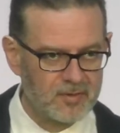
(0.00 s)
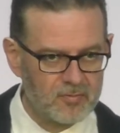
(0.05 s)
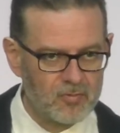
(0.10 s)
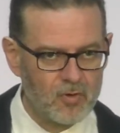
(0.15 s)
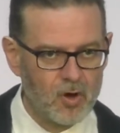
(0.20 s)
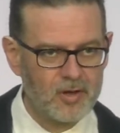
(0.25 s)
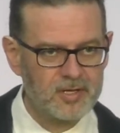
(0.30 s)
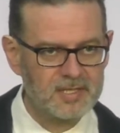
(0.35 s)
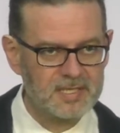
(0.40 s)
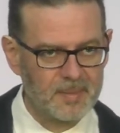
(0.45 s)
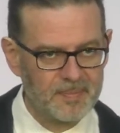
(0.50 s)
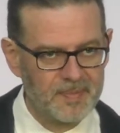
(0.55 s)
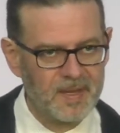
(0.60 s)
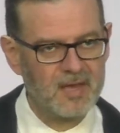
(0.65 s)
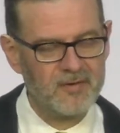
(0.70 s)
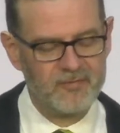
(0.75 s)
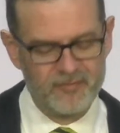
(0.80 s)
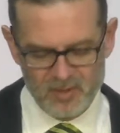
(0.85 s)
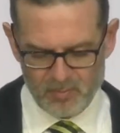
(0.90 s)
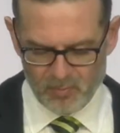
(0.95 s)
rose up
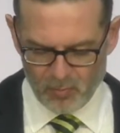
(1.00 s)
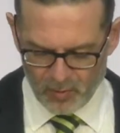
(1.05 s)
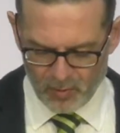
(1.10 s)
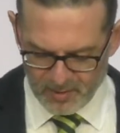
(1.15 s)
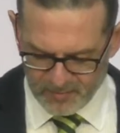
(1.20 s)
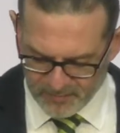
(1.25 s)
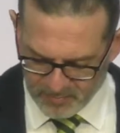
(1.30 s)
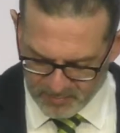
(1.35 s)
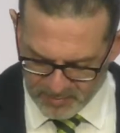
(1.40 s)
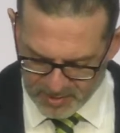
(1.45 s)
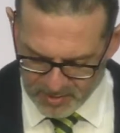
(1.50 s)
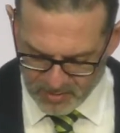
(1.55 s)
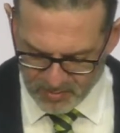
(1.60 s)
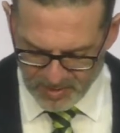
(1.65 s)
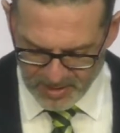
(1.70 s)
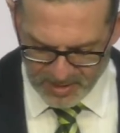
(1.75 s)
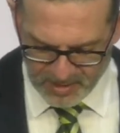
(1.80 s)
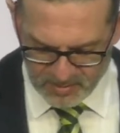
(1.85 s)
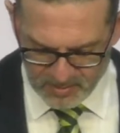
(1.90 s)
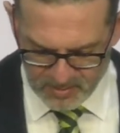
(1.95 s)
every morning from the
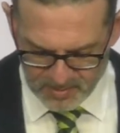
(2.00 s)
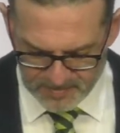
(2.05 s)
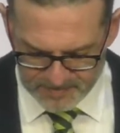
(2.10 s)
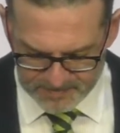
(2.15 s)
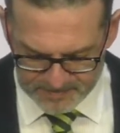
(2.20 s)
ground.